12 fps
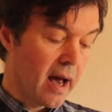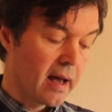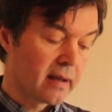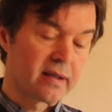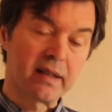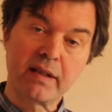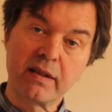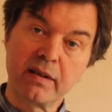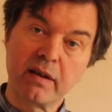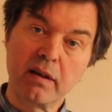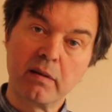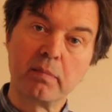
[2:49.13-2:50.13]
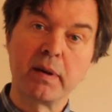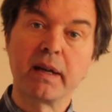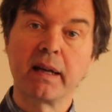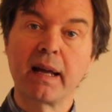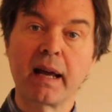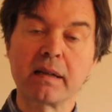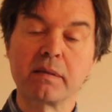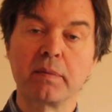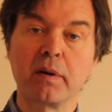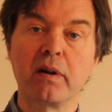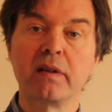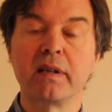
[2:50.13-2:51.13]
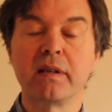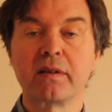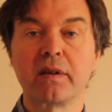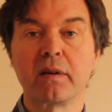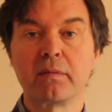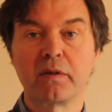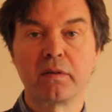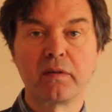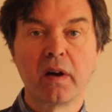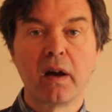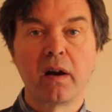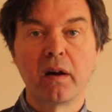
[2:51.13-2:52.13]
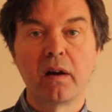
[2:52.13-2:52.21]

a solicitor being an expert in terms of